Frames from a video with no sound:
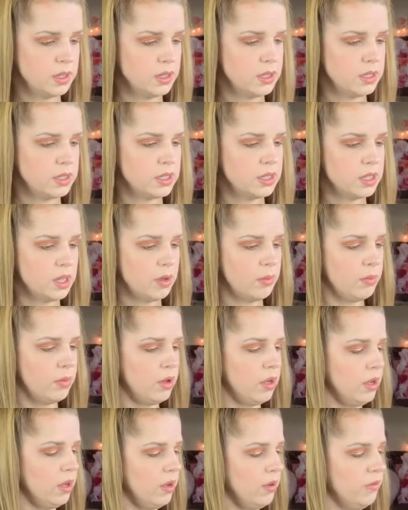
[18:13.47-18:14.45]
some
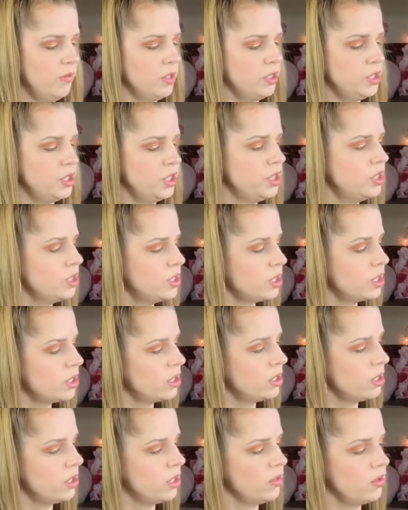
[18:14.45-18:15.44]

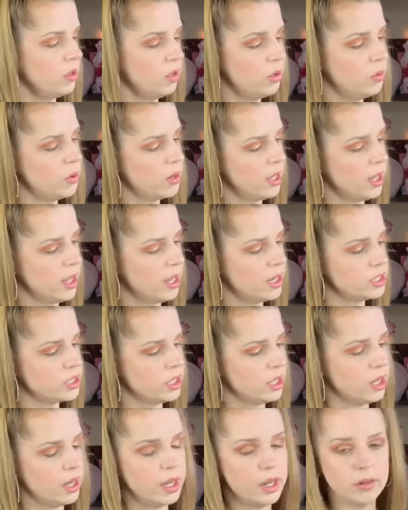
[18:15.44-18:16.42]
ginger on the lower lash
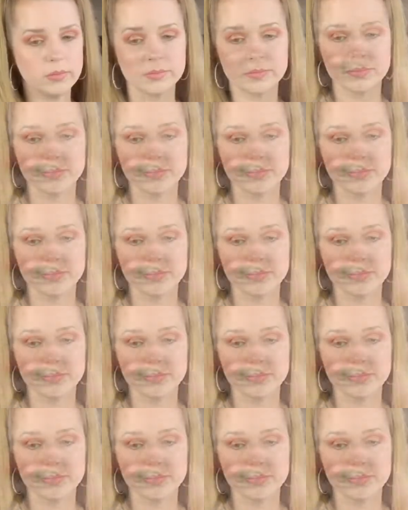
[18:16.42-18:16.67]
line.